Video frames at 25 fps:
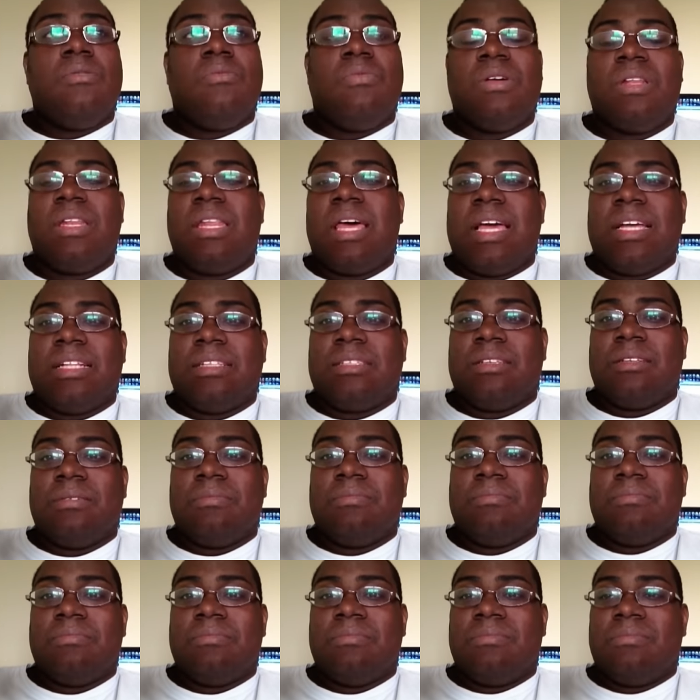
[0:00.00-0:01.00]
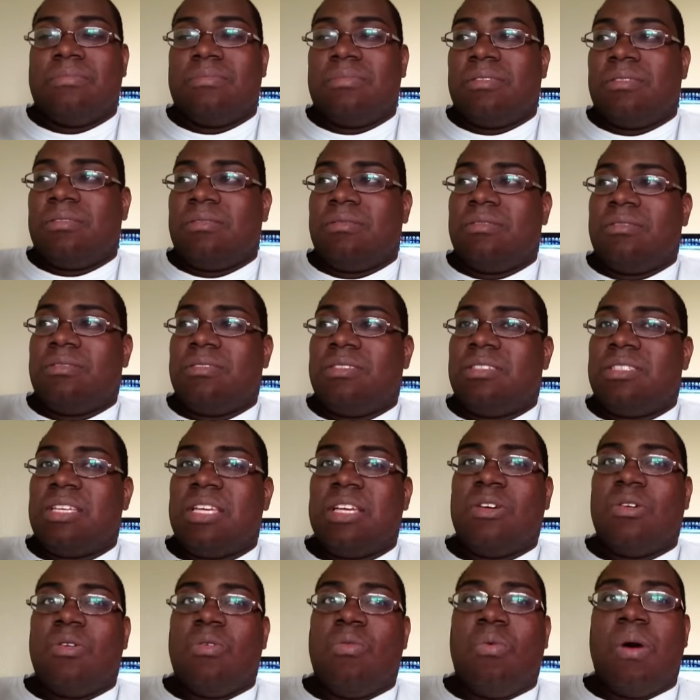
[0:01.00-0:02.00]
Wasn't like none
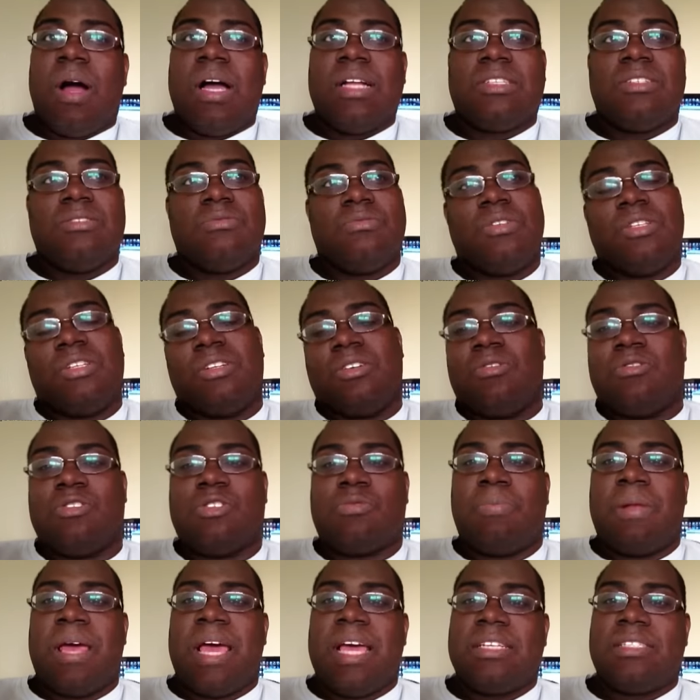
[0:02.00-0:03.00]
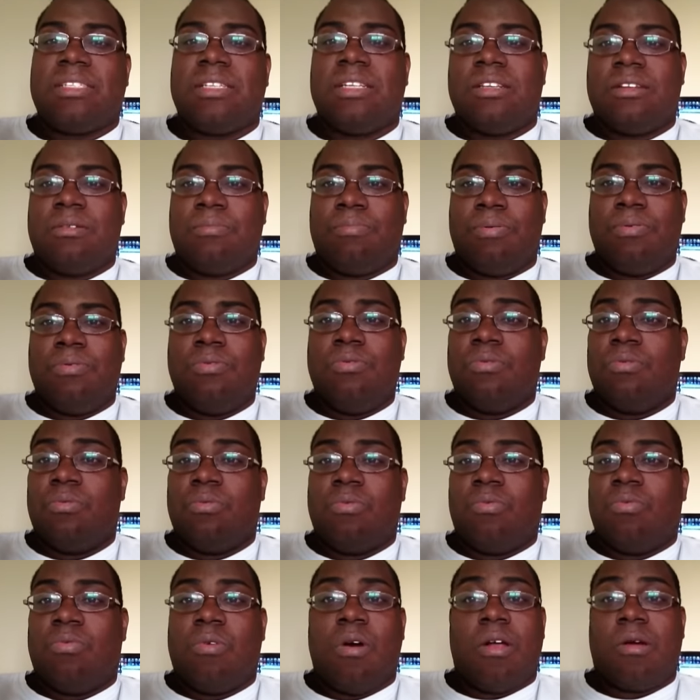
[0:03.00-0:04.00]
single watches we can go splashing in the pool,
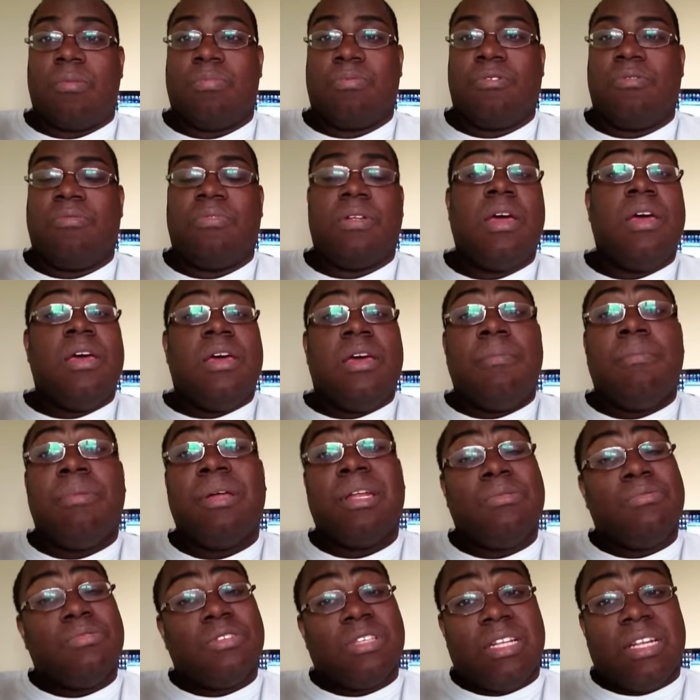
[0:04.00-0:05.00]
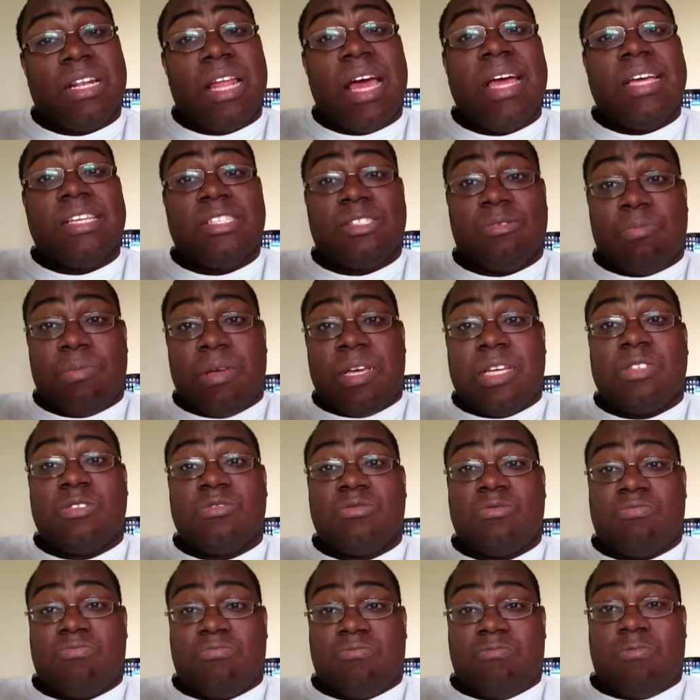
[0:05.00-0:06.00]
waterproof. But it was a nice
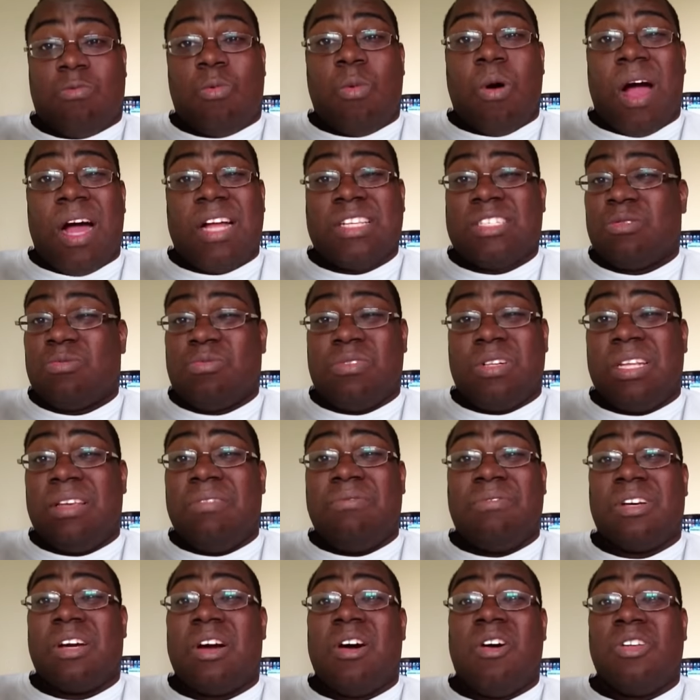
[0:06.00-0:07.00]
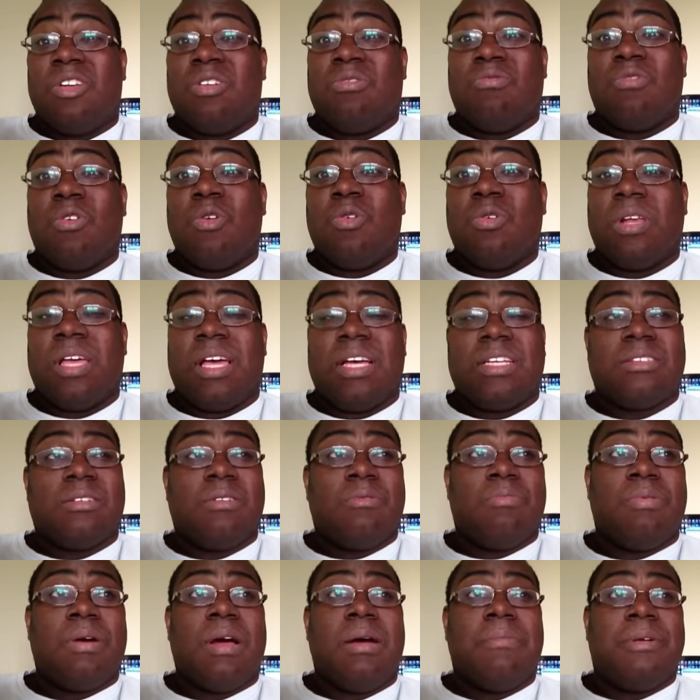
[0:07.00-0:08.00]
men's watch. I wouldn't even call it Rolex. I
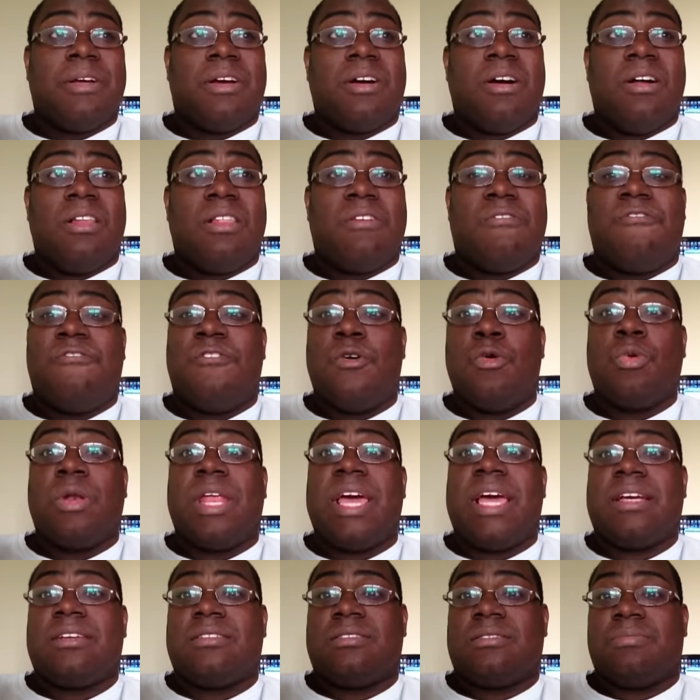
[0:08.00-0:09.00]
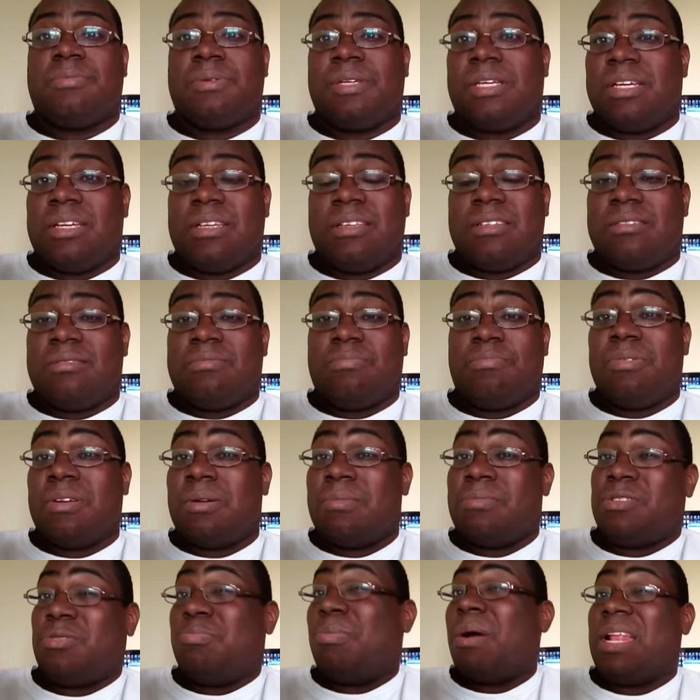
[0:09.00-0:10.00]
would probably call it Folex because
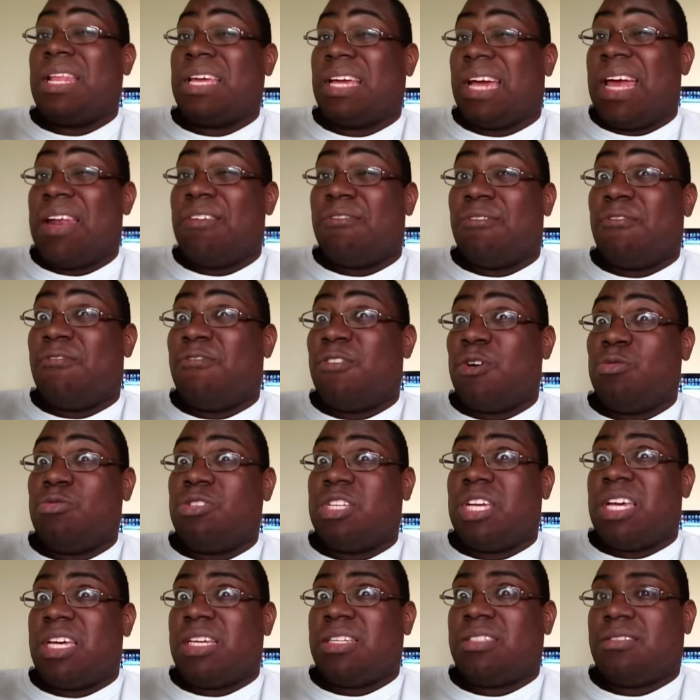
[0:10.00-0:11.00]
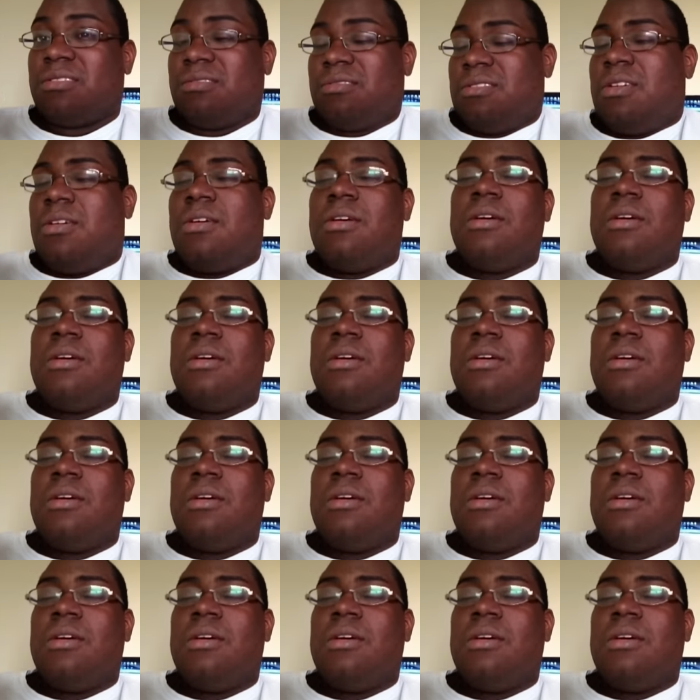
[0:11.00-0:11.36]
she probably got it from Fotex.